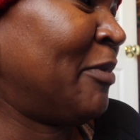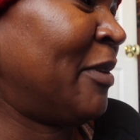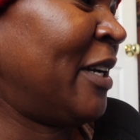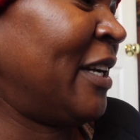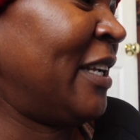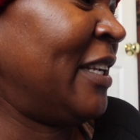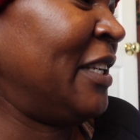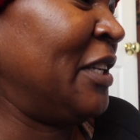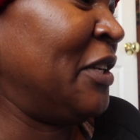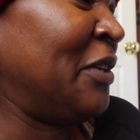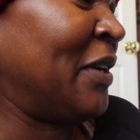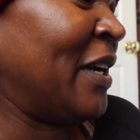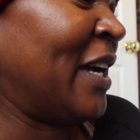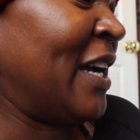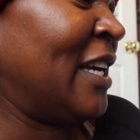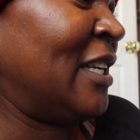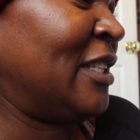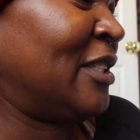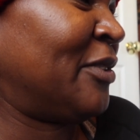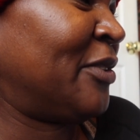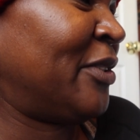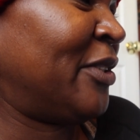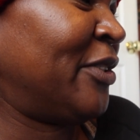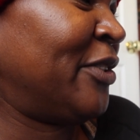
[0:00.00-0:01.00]
what, you
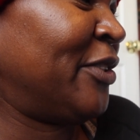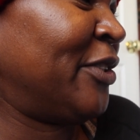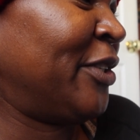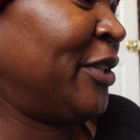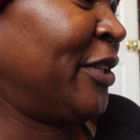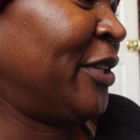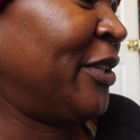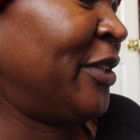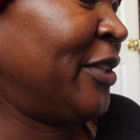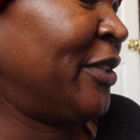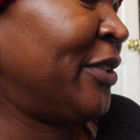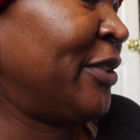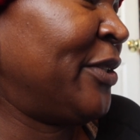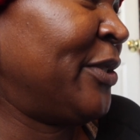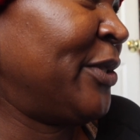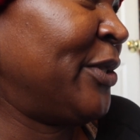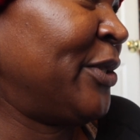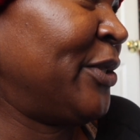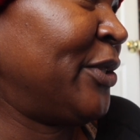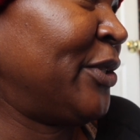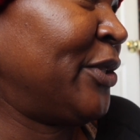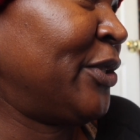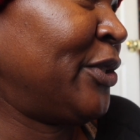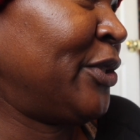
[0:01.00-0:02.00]
guys are
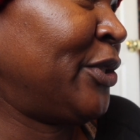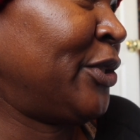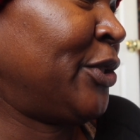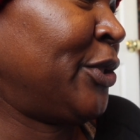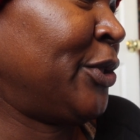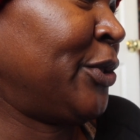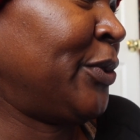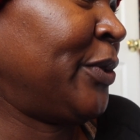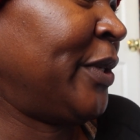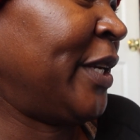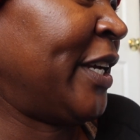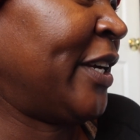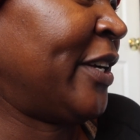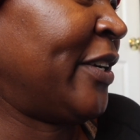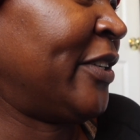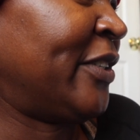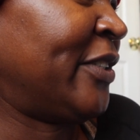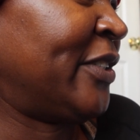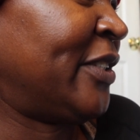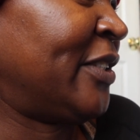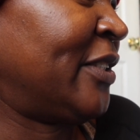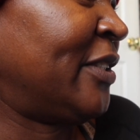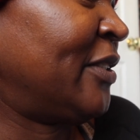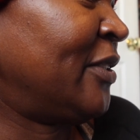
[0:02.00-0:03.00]
2 years
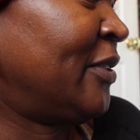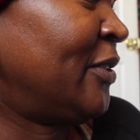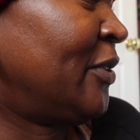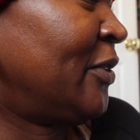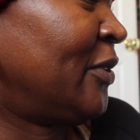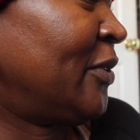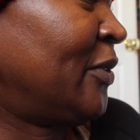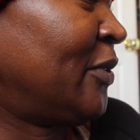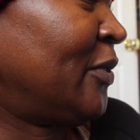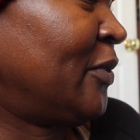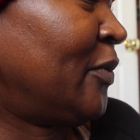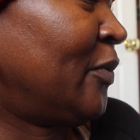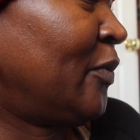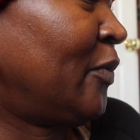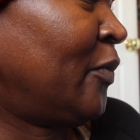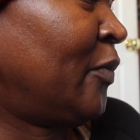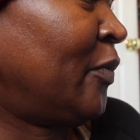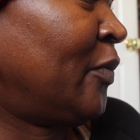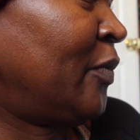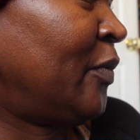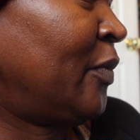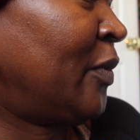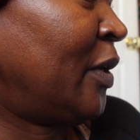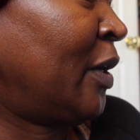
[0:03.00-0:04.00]

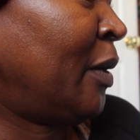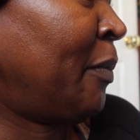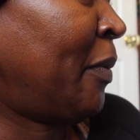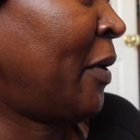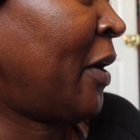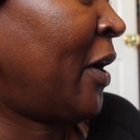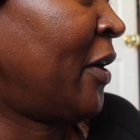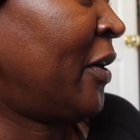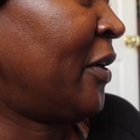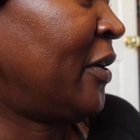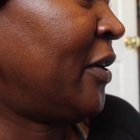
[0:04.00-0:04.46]
apart?